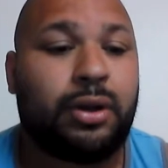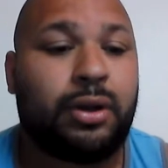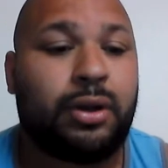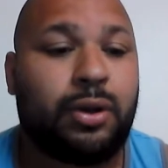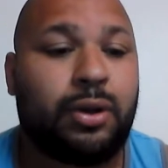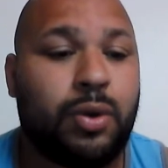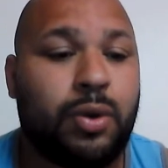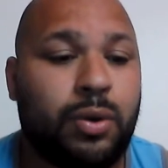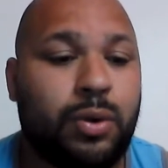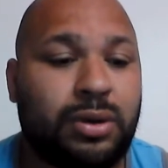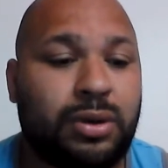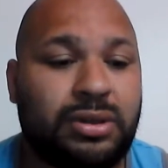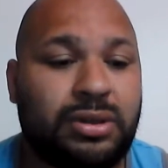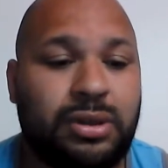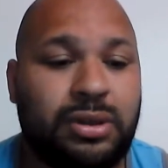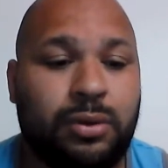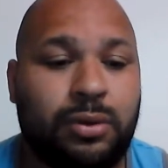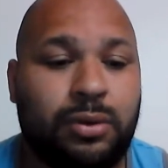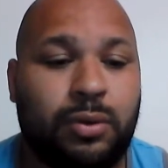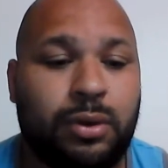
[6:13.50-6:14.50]
course
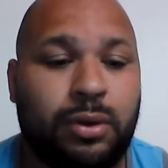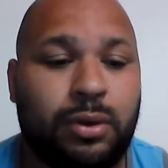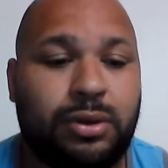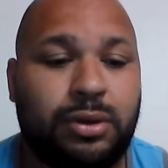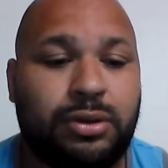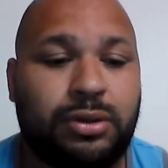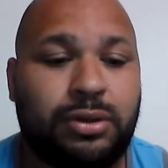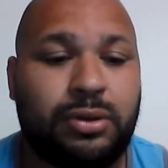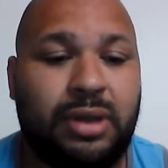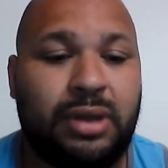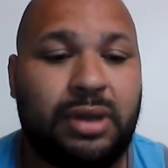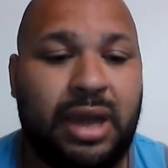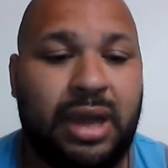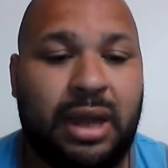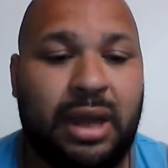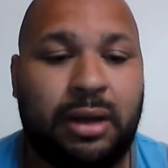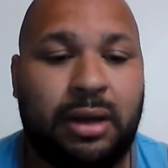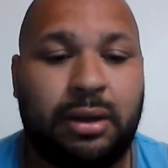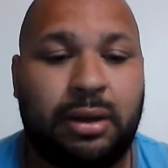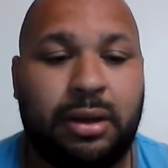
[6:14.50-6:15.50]
in order to
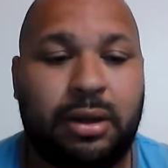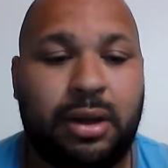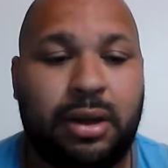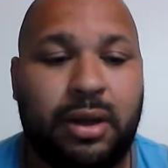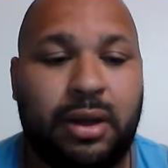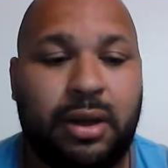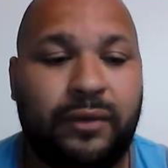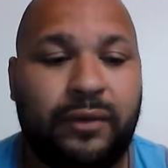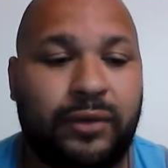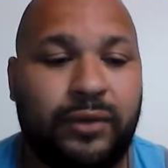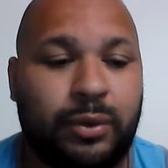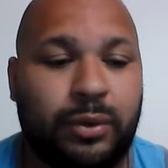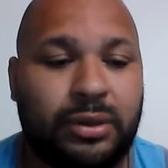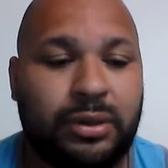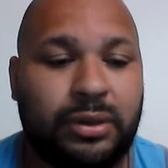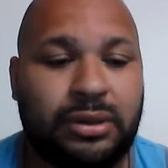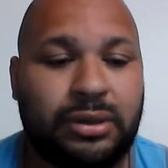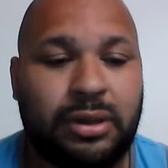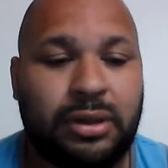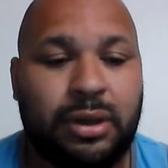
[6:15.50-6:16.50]
gain
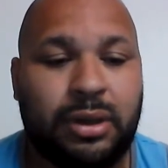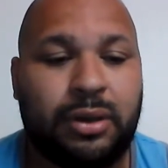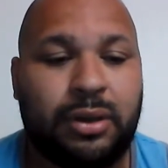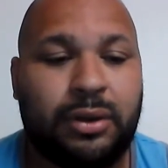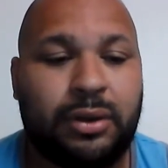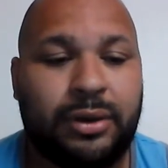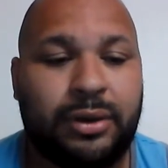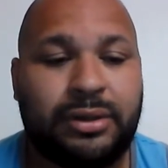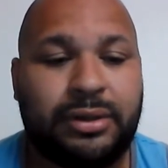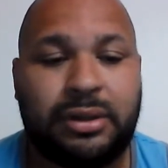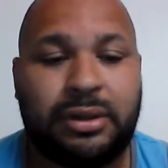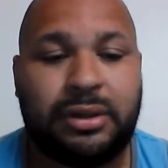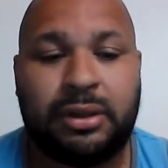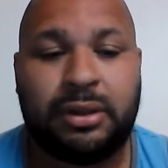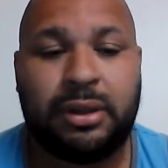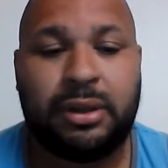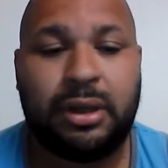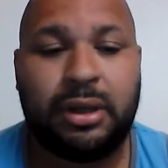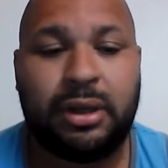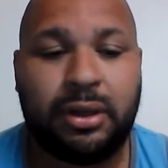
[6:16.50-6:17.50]
influence, there is an
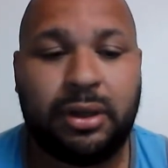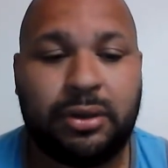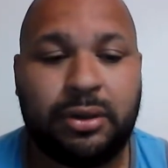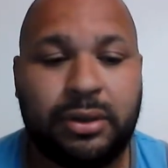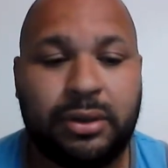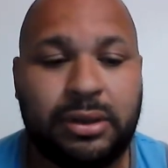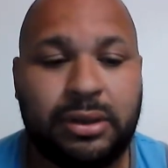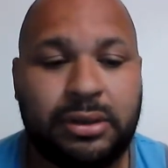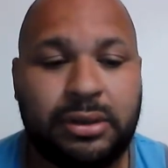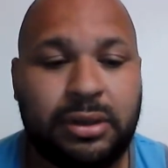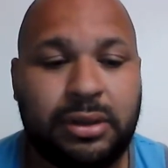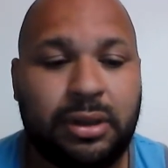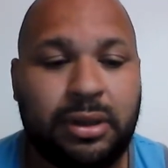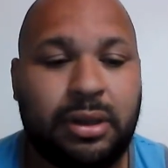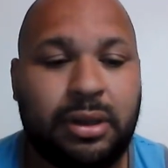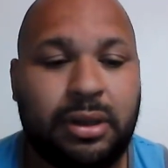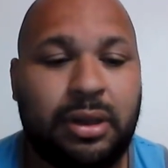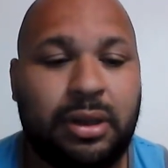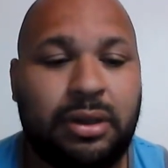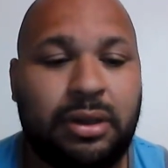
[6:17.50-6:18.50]
increase
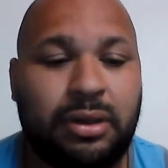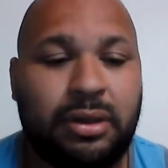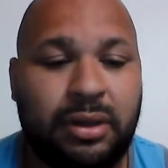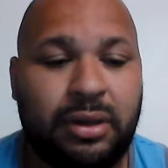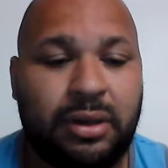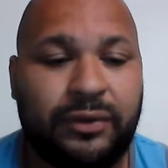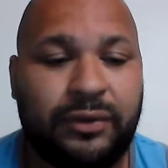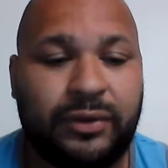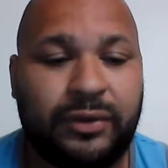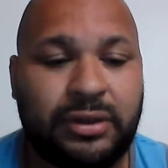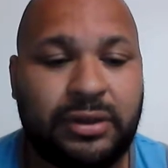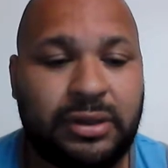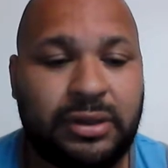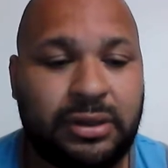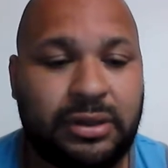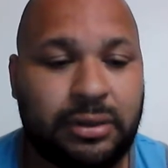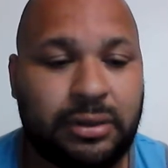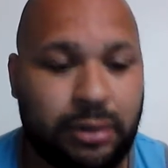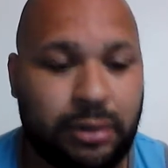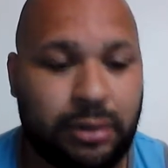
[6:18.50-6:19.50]
in
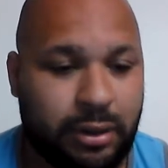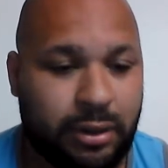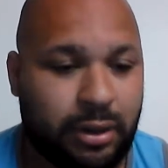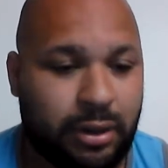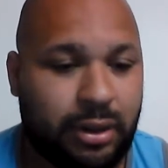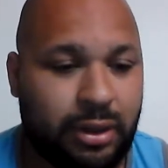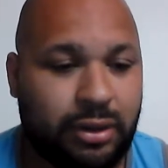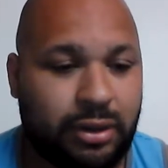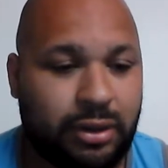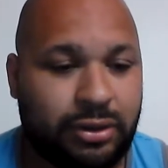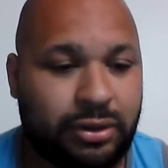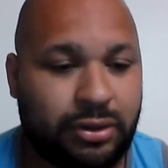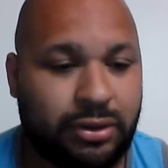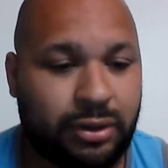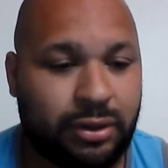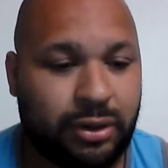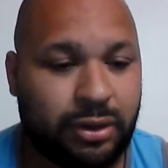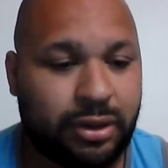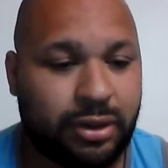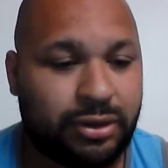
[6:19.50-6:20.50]
differences
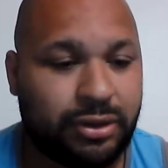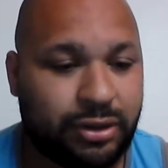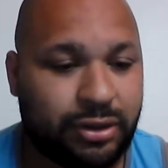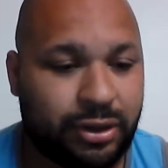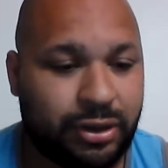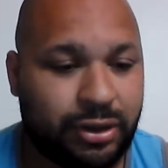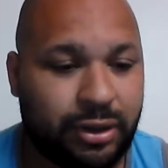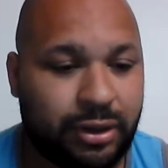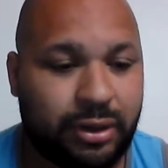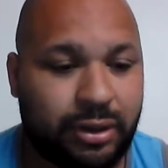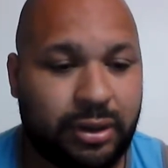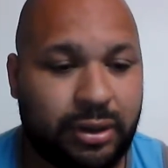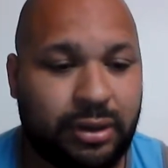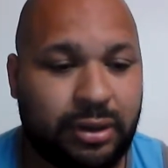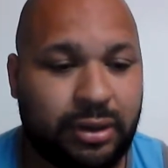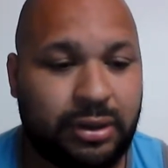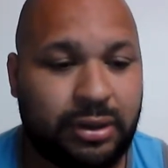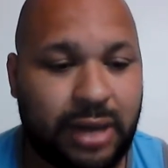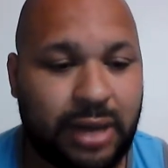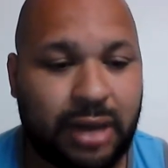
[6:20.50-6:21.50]
concerning the
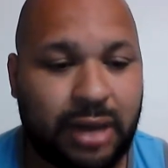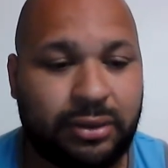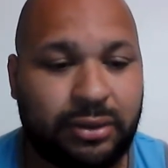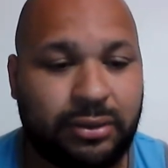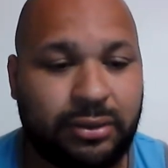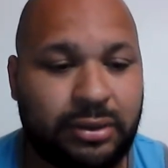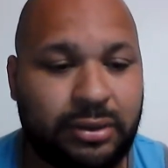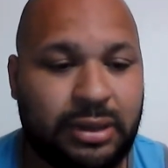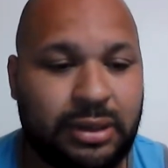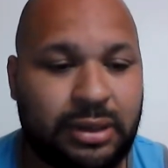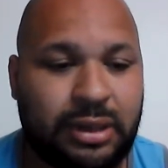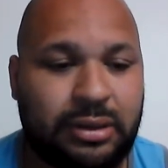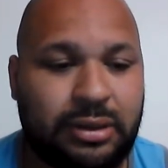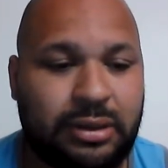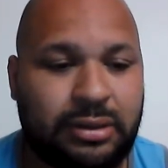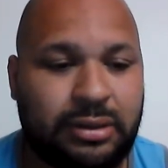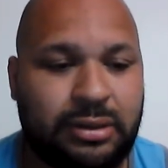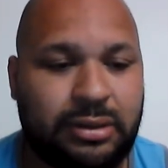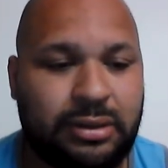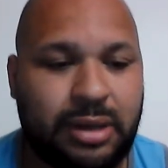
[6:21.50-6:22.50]
doctrines that
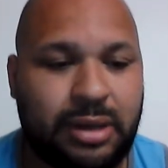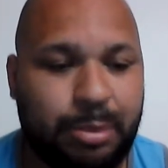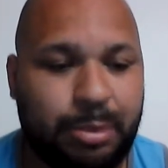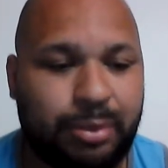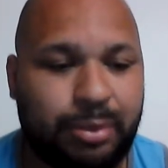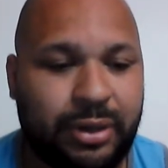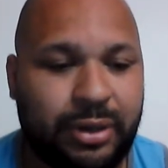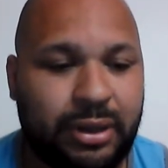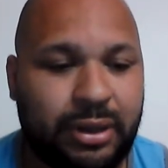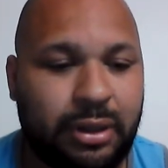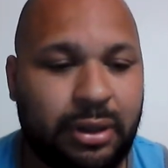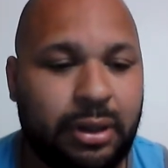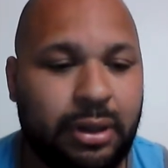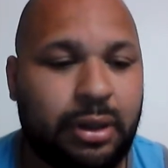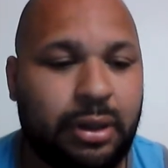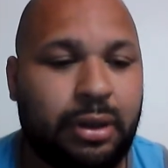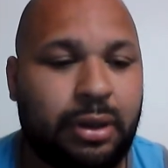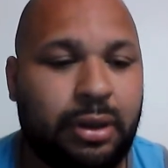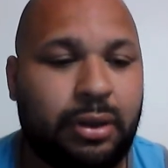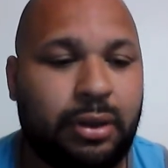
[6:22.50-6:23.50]
separate
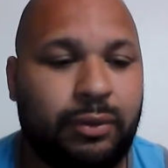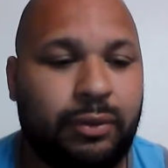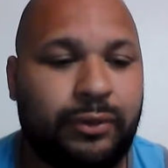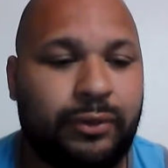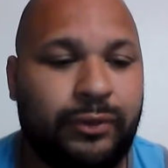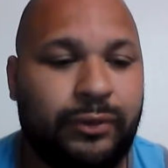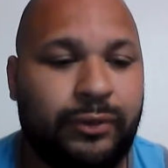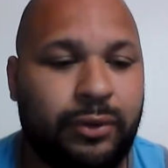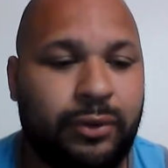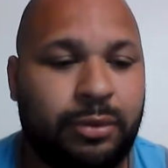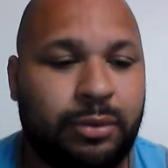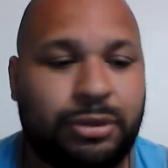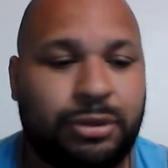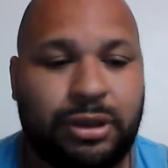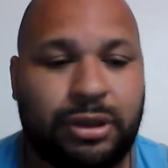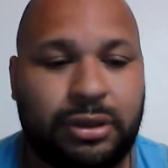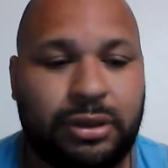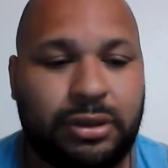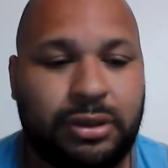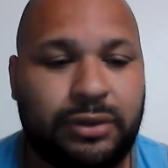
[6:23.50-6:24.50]
the Reformed
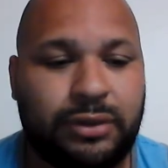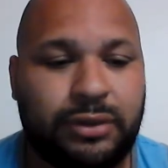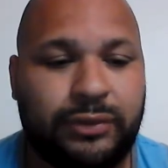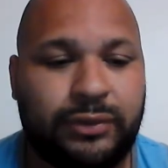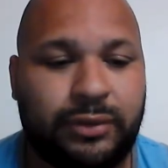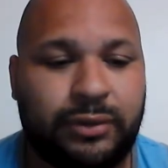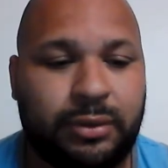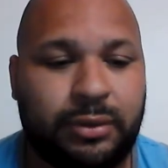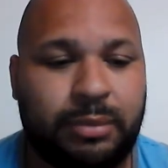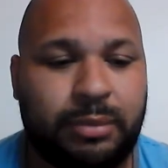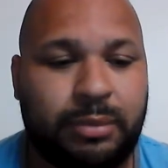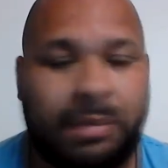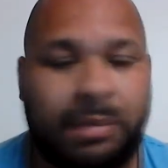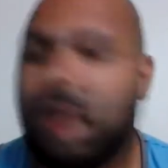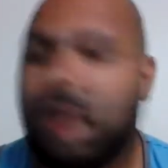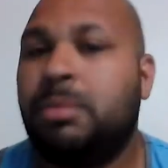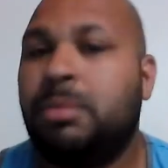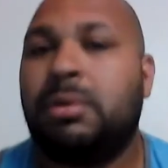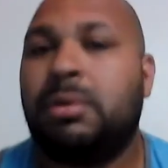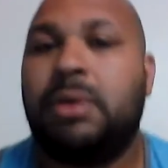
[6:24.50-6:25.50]
churches from the
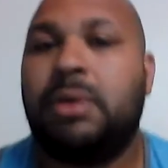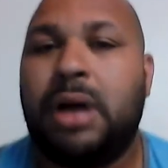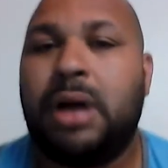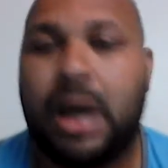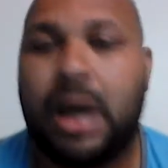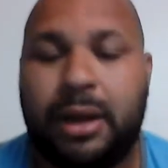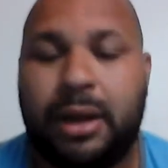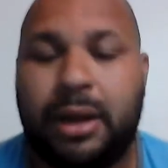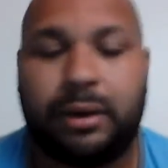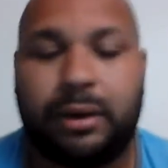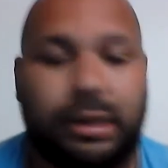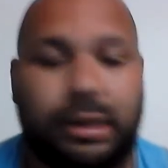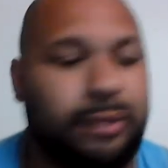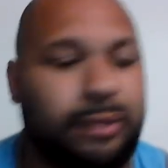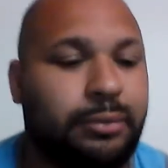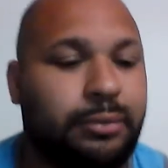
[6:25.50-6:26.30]
papal hierarchy.